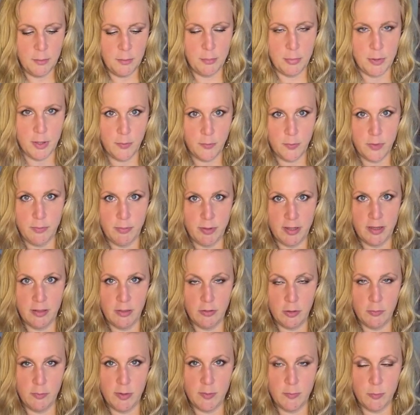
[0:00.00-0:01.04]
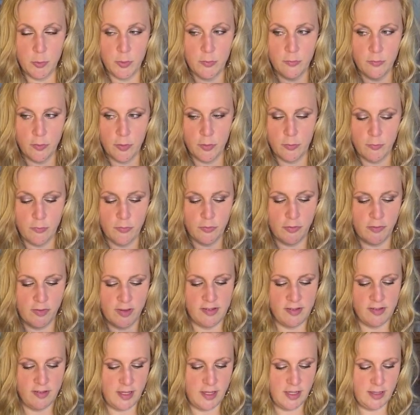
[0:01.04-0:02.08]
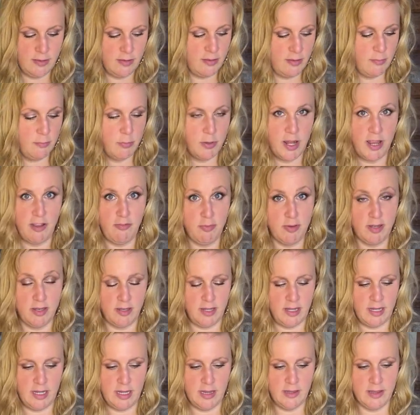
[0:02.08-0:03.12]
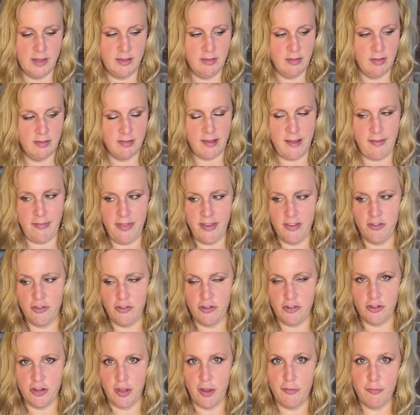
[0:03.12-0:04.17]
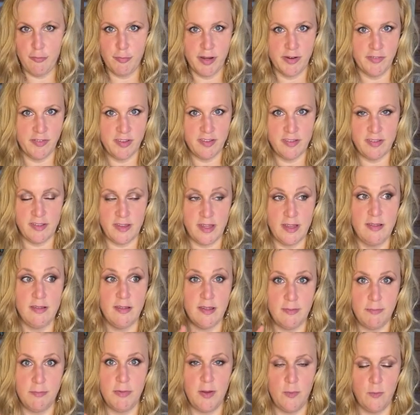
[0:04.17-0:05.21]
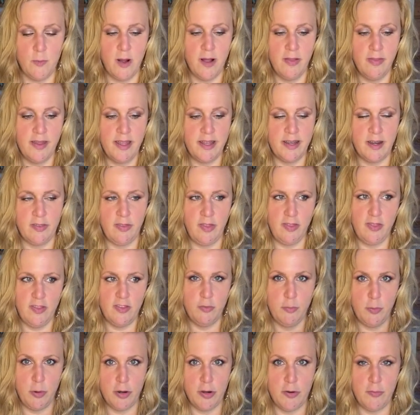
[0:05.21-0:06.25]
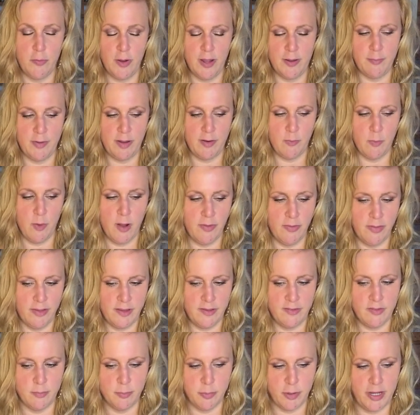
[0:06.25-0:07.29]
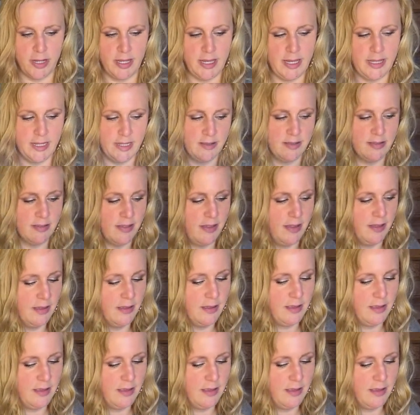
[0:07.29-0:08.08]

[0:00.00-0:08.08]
but would be a little bit more room for receipts. But I've been needing this because I like shove my receipts in my wallet, and I think that's part of why my wallet is breaking. It's like,